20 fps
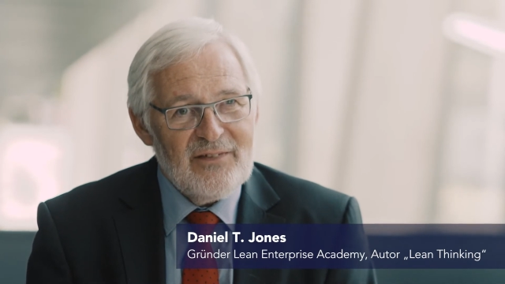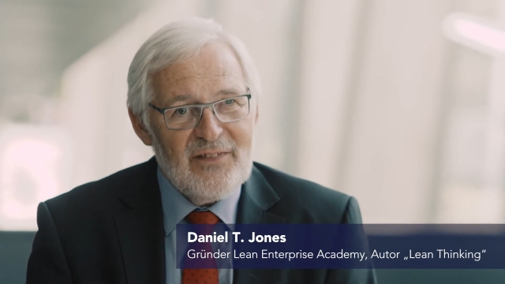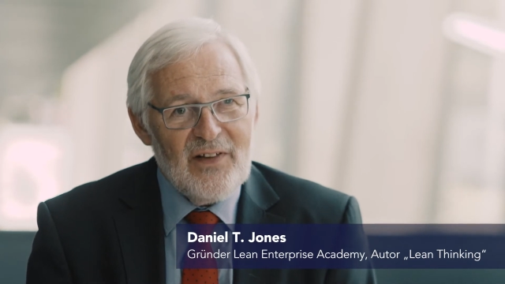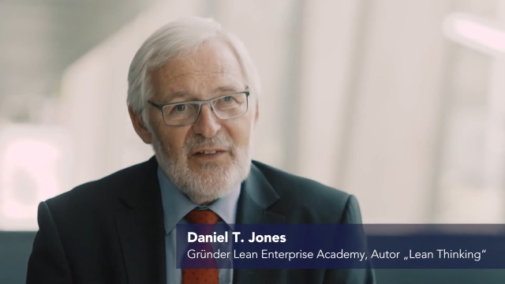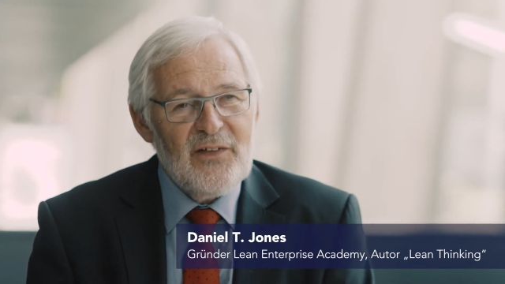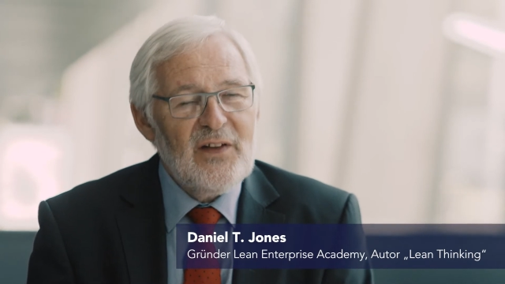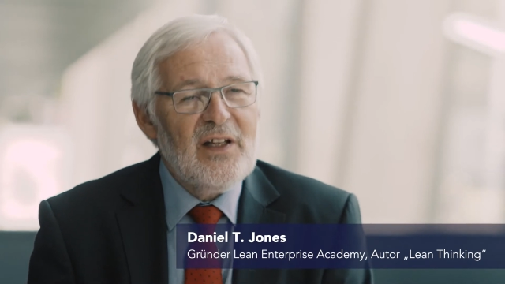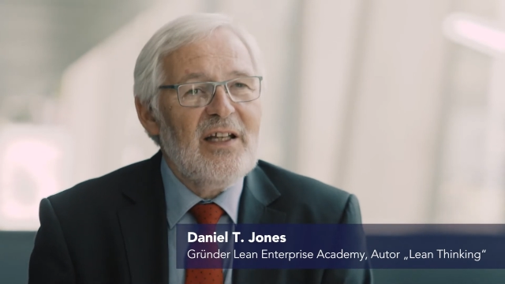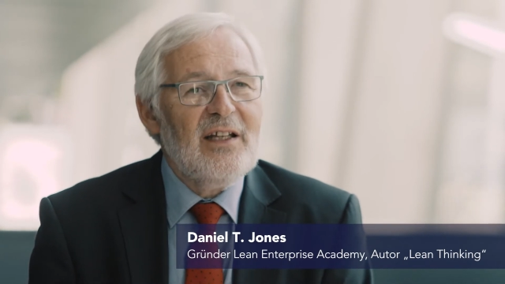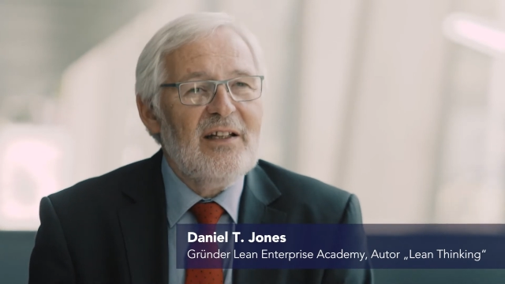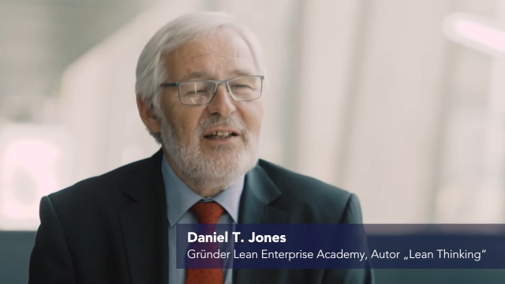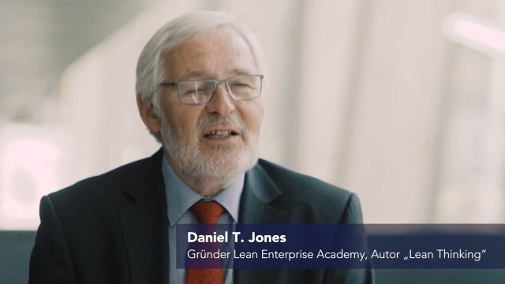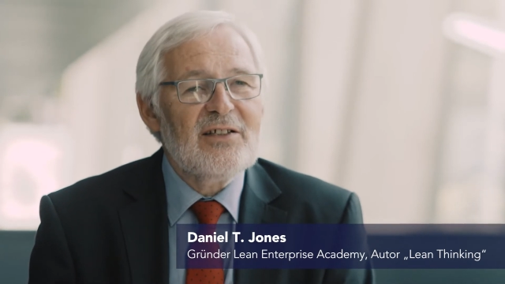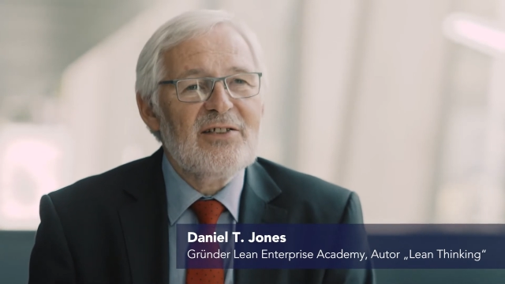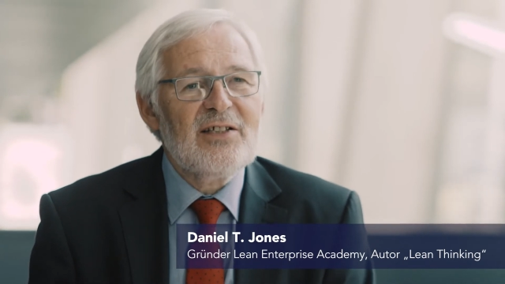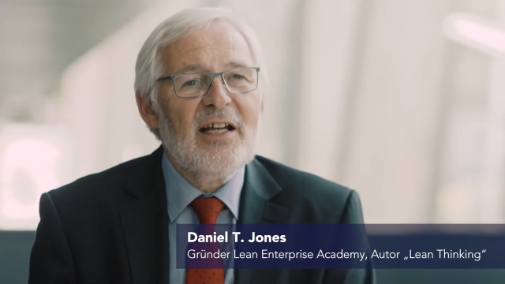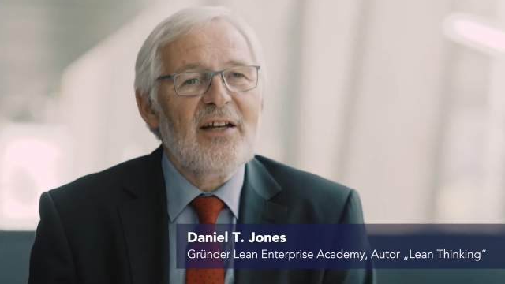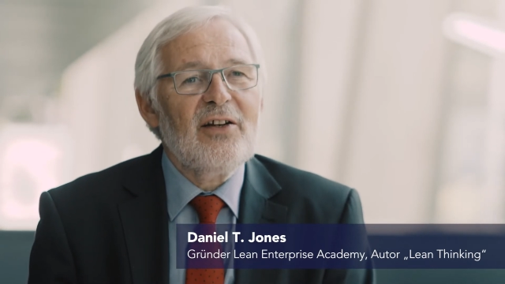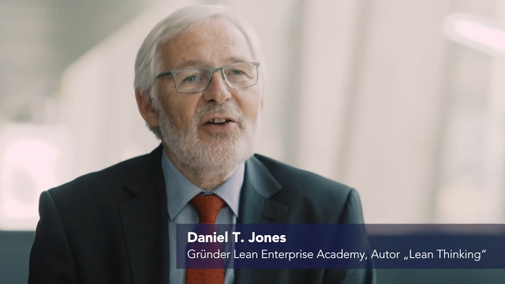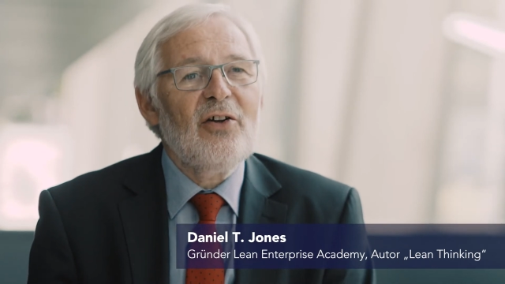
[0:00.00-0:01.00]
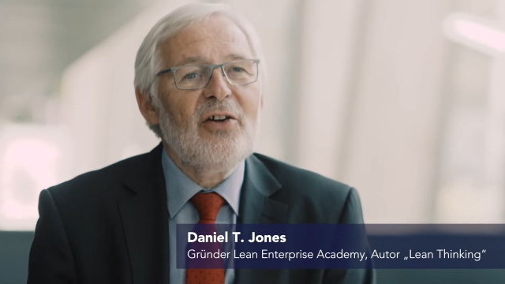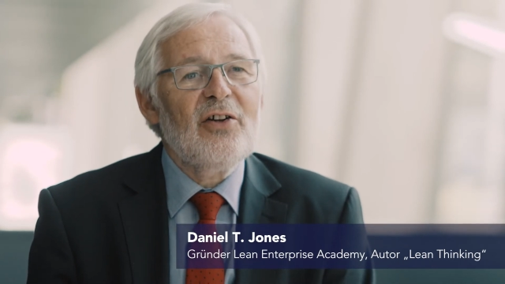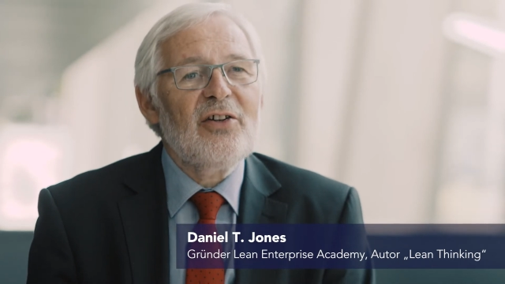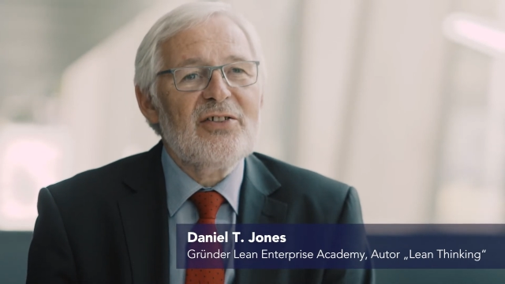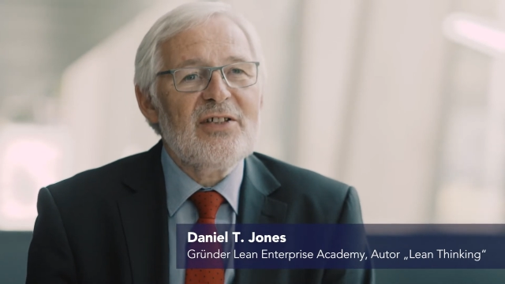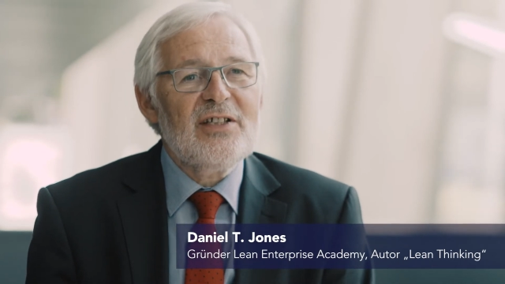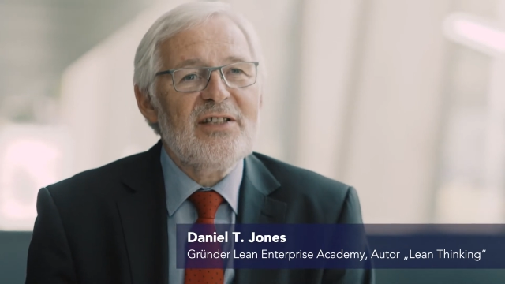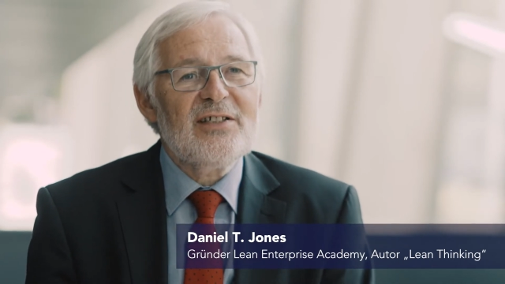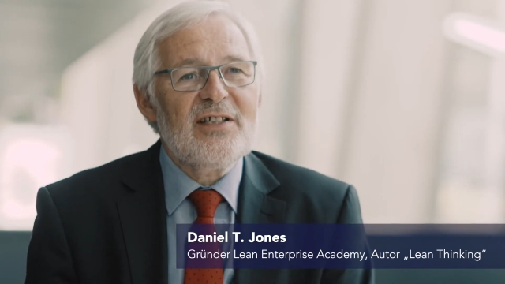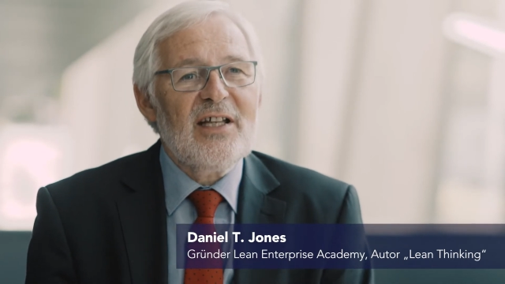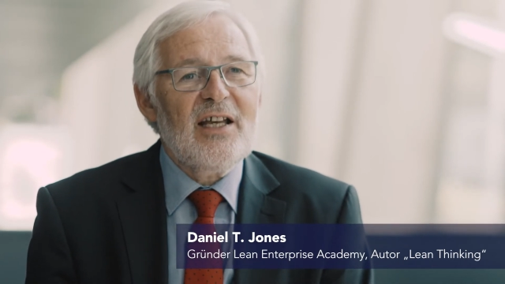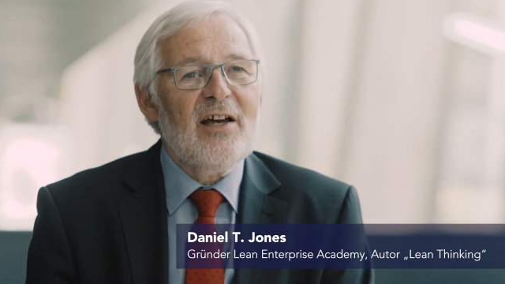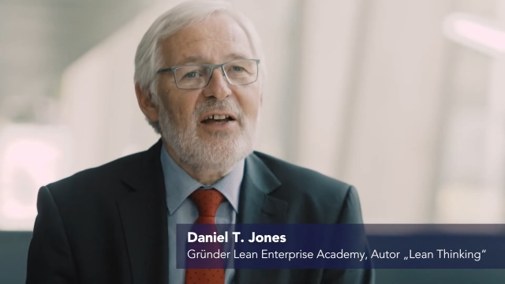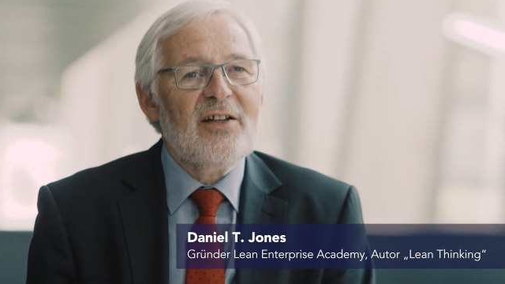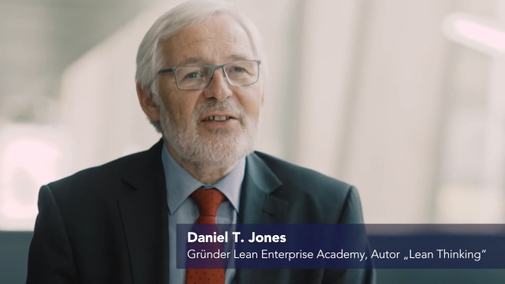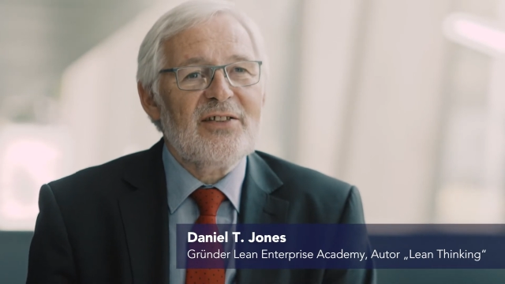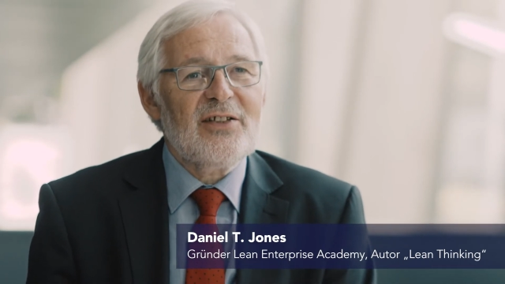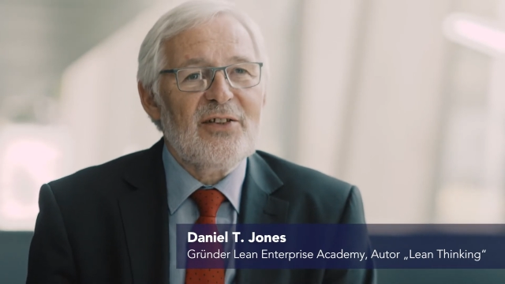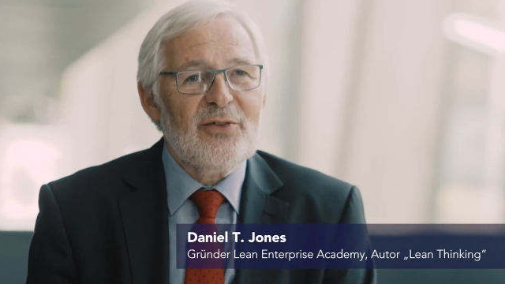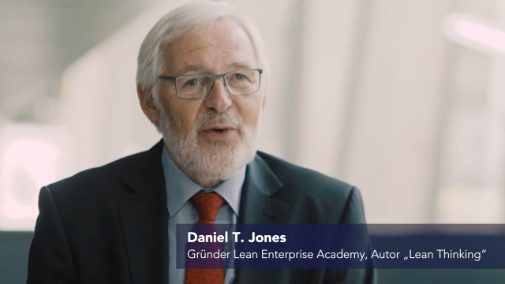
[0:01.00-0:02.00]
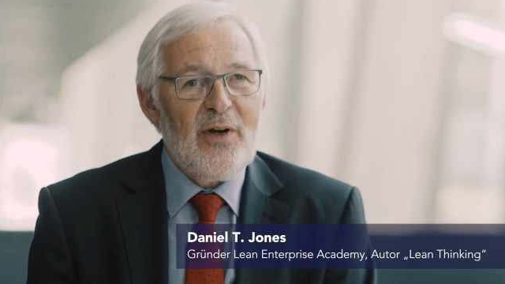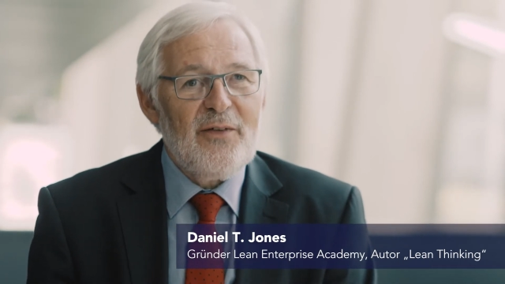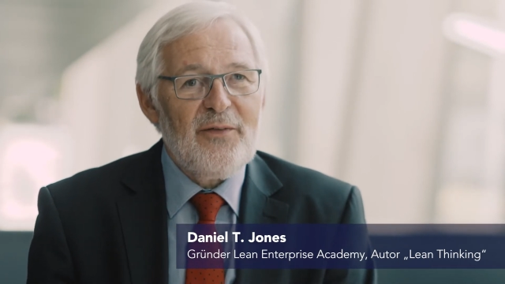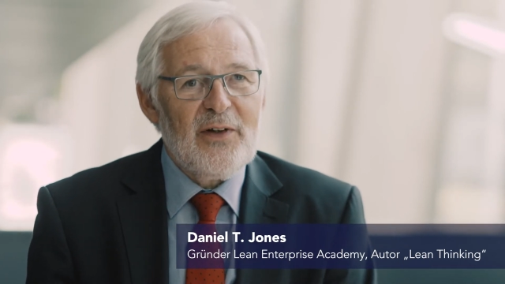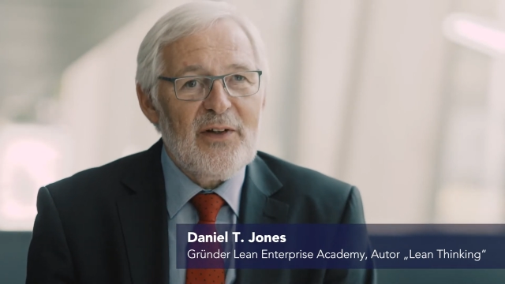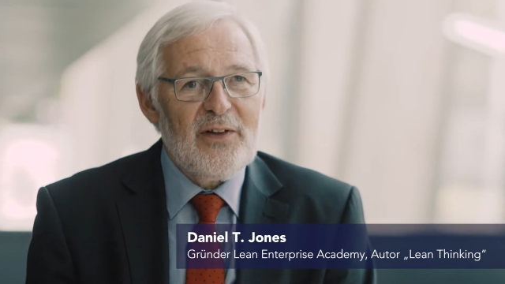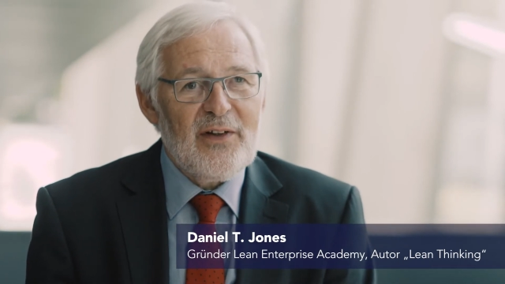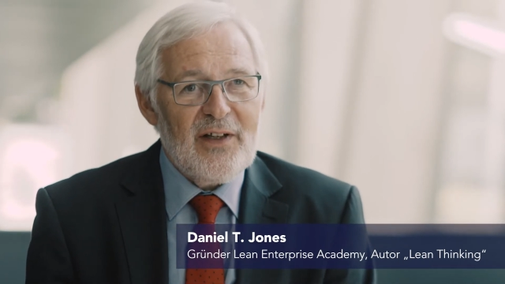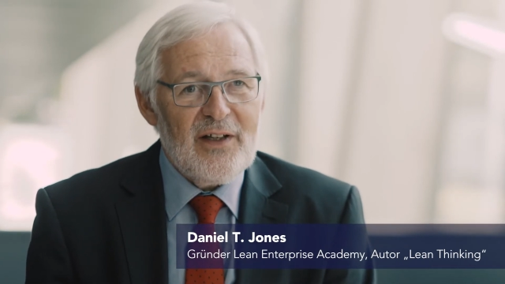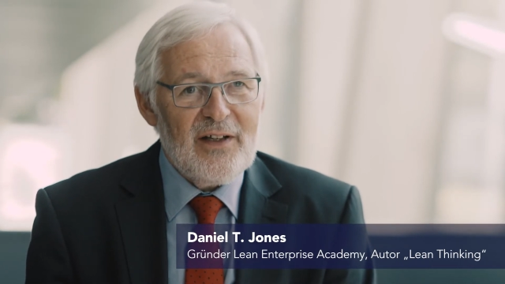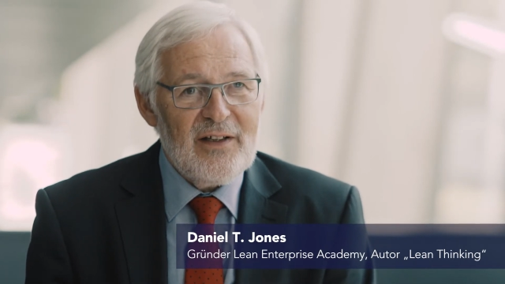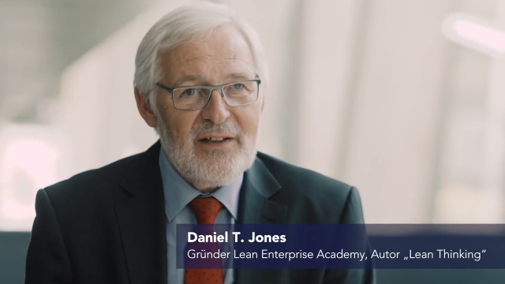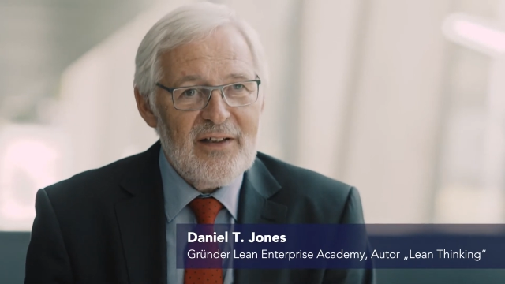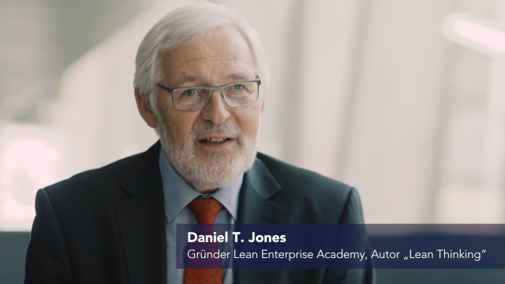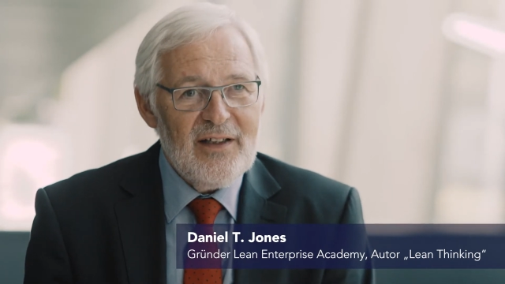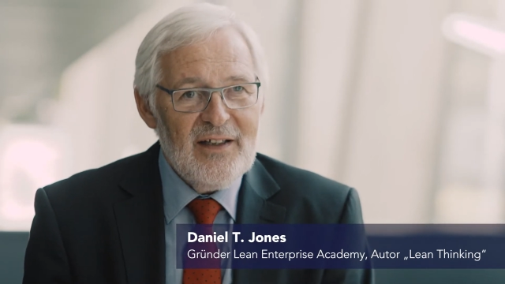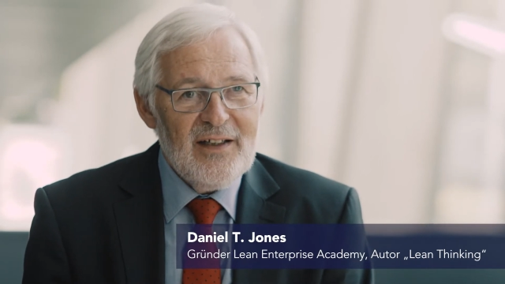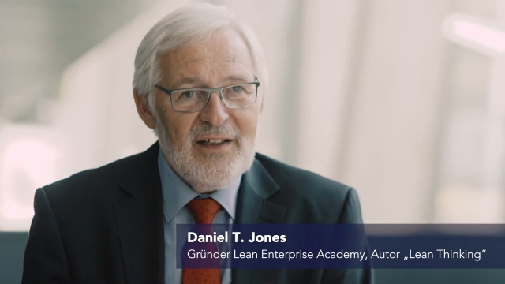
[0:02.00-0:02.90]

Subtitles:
the thinking that technology is the answer to everything